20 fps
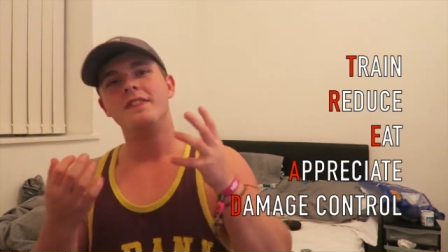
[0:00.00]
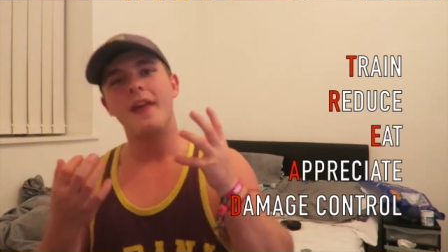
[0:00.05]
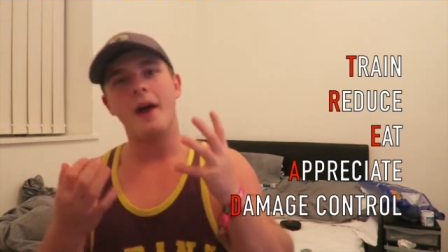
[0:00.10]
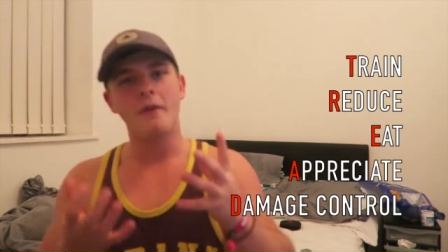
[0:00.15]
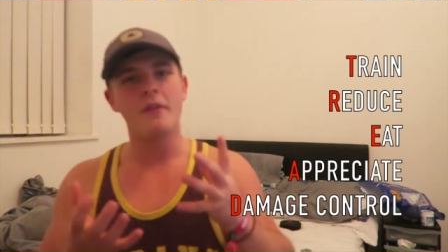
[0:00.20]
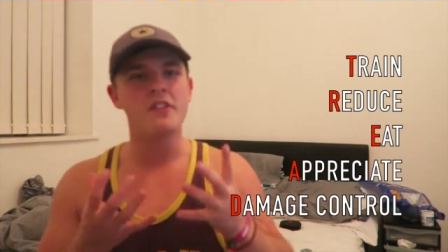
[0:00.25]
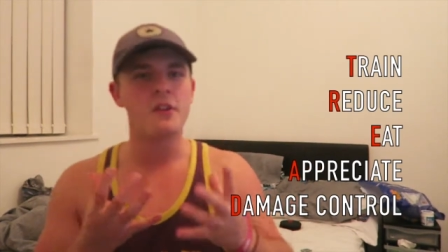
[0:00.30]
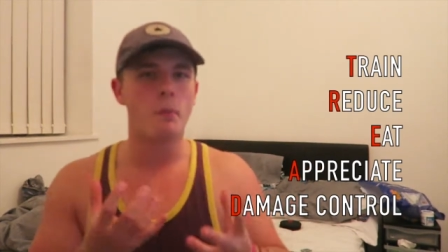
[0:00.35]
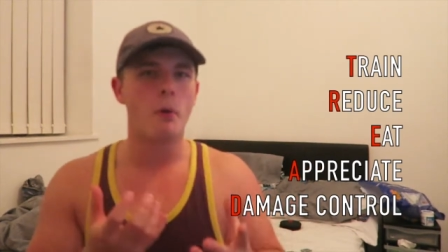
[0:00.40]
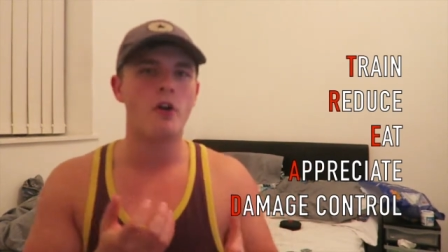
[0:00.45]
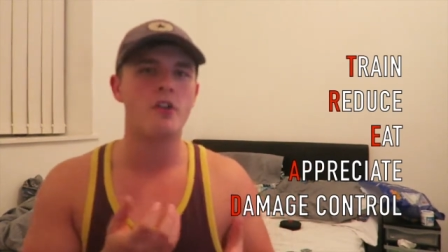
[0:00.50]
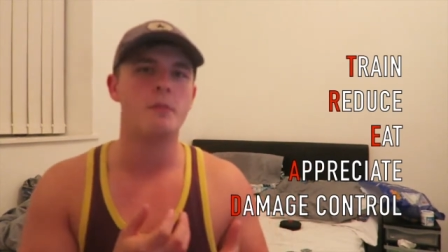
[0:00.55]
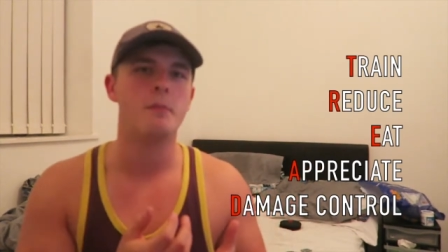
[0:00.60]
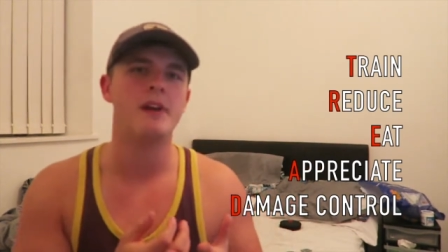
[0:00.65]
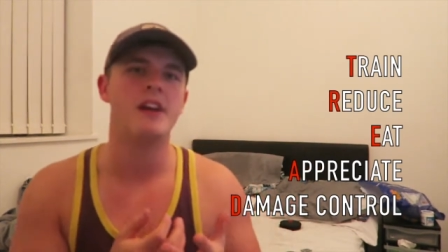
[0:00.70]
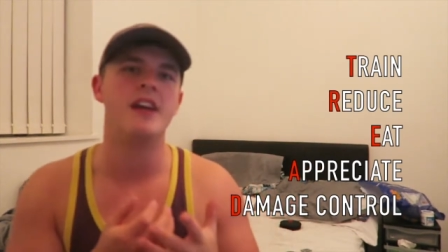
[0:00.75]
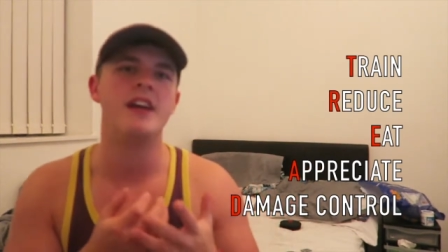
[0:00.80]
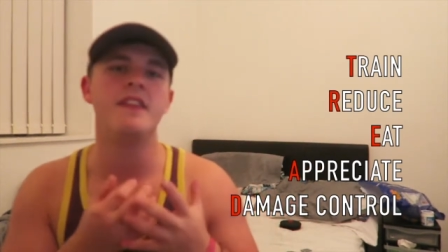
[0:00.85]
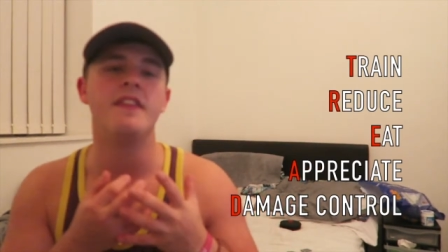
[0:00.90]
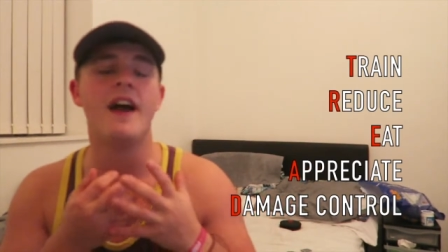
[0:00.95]
There is a
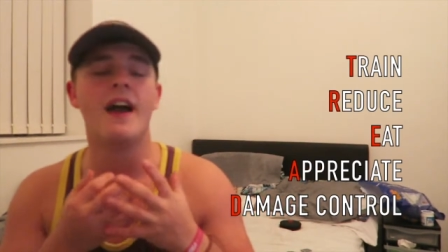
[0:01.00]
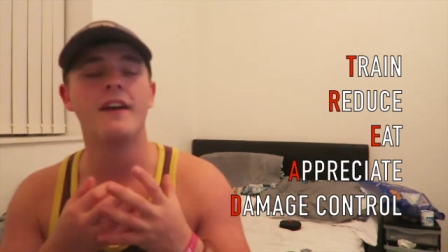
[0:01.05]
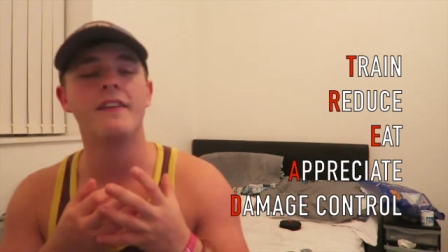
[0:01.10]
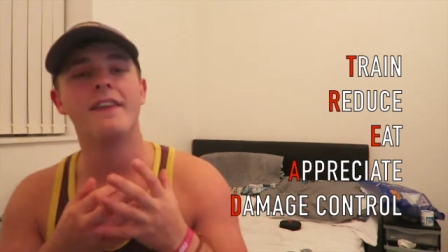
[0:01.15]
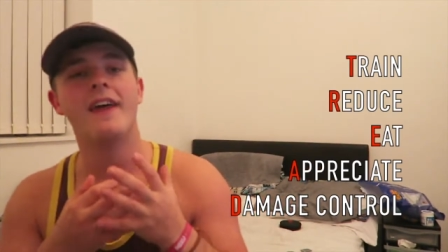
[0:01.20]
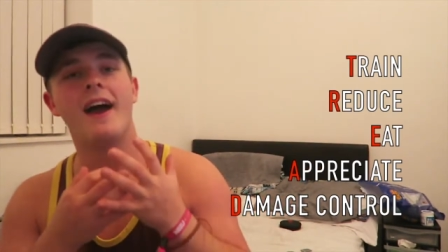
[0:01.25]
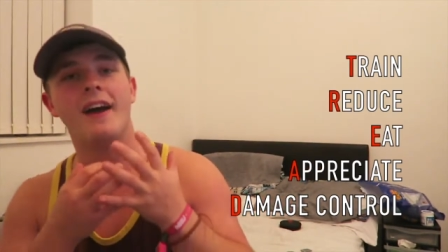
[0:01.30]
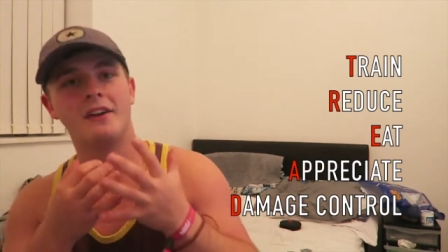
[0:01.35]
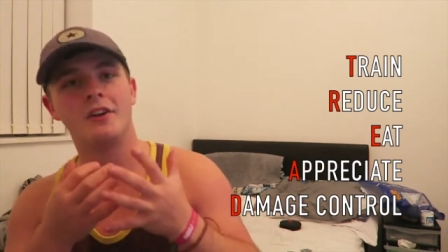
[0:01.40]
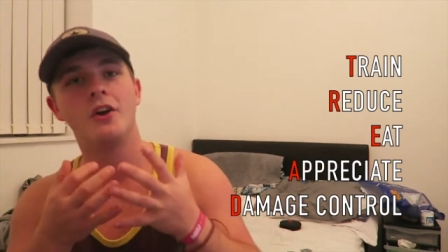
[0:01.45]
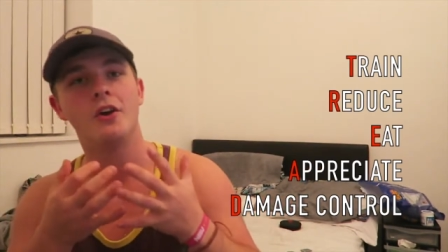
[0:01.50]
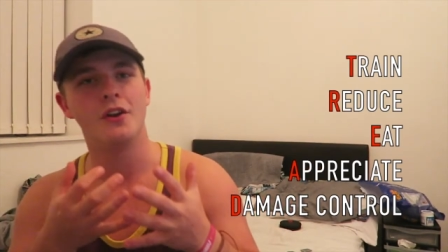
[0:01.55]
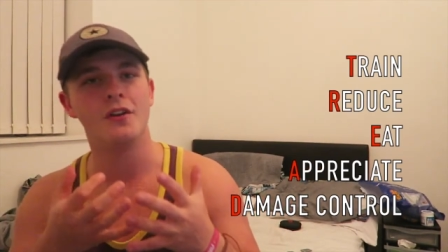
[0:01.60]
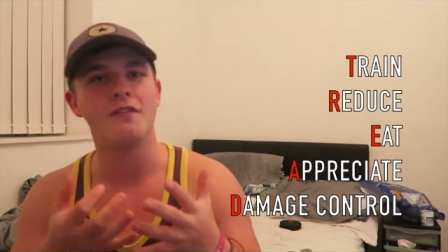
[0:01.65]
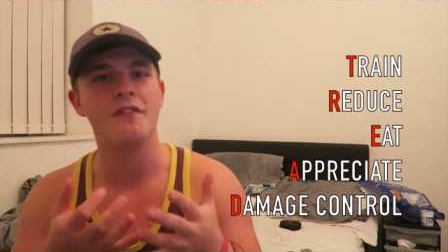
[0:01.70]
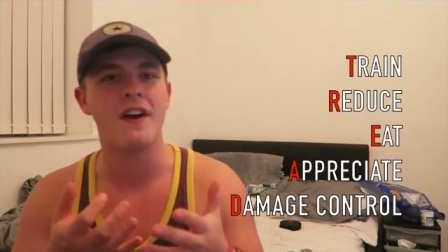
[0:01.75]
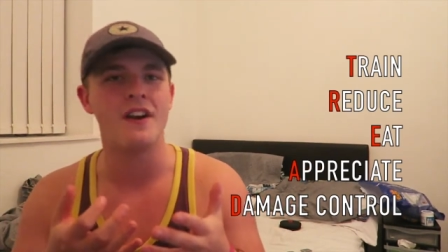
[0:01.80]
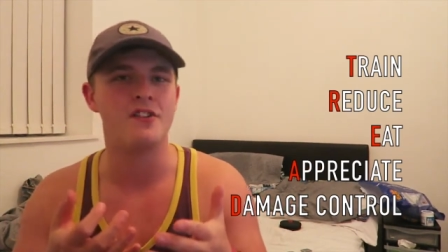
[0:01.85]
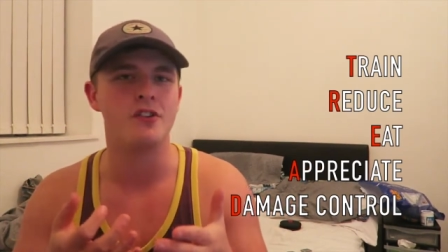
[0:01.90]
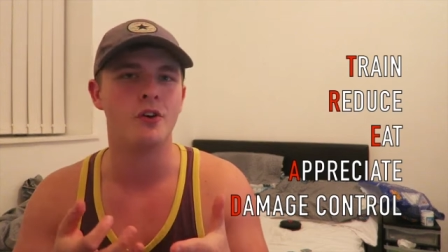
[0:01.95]
possibility that that could
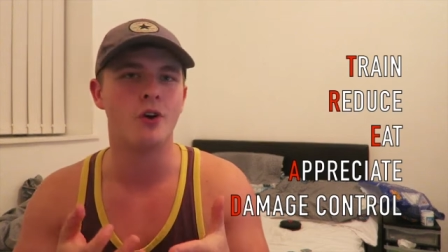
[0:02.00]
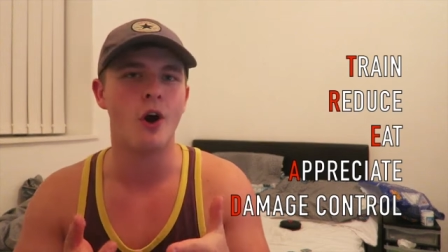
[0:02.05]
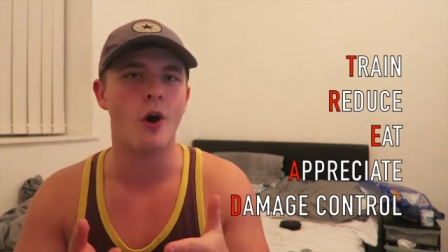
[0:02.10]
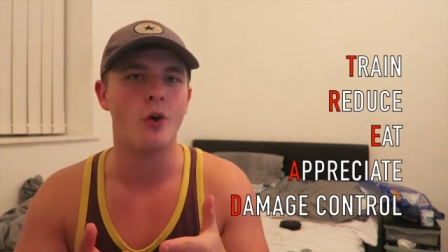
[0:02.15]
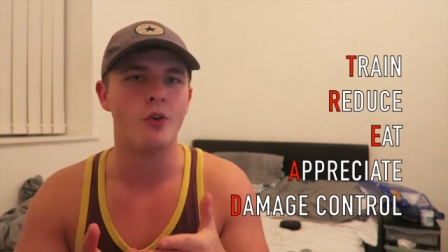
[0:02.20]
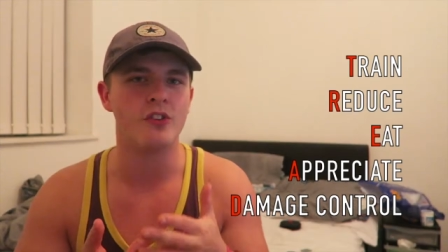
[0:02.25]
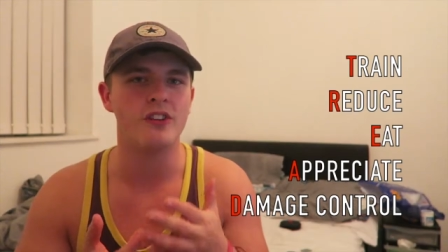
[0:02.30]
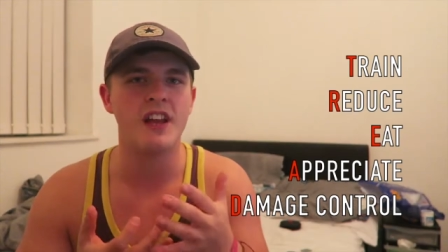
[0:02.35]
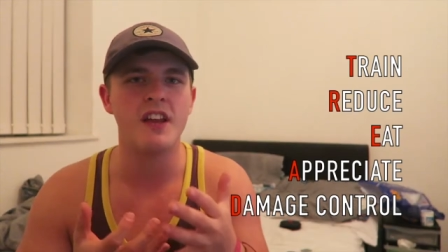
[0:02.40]
affect your goals.